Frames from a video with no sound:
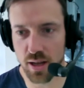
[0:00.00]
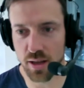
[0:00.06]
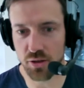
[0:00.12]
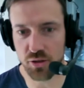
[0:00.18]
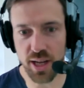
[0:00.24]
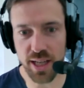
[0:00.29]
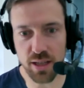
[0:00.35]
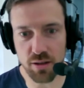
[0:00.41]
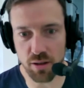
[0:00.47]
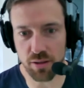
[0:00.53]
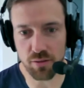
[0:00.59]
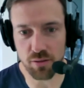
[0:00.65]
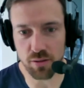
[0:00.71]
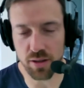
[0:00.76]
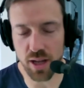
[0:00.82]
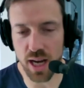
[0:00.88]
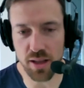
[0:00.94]
Second, I
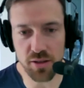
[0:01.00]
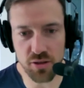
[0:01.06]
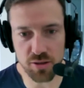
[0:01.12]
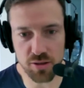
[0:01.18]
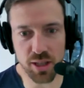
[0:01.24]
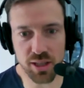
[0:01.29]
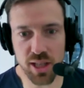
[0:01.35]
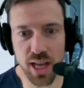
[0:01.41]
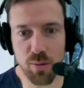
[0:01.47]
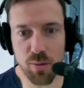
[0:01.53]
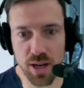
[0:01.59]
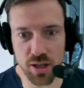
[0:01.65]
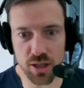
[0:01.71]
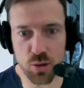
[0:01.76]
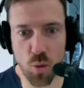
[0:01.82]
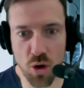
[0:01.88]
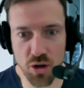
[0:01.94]
thought, hey, this is my gateway
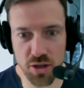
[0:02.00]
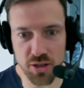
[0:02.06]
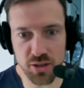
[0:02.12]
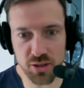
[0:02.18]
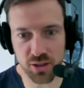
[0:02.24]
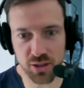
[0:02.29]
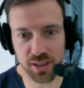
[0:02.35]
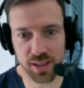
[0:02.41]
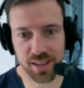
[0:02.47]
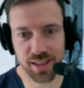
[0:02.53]
into Qantas.